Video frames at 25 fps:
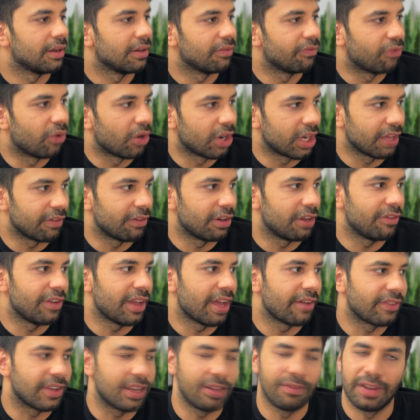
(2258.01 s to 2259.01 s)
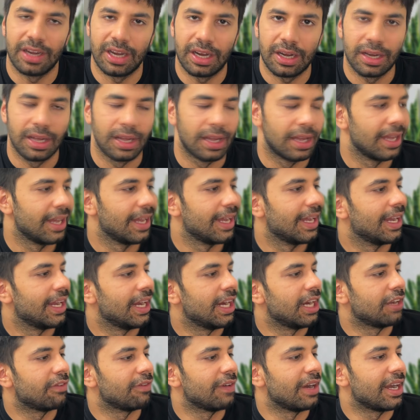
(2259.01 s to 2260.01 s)
Whatever we have given it,
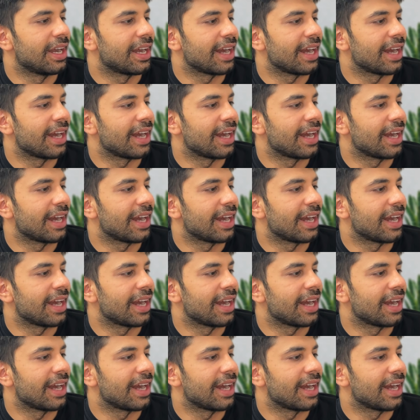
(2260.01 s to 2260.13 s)
it will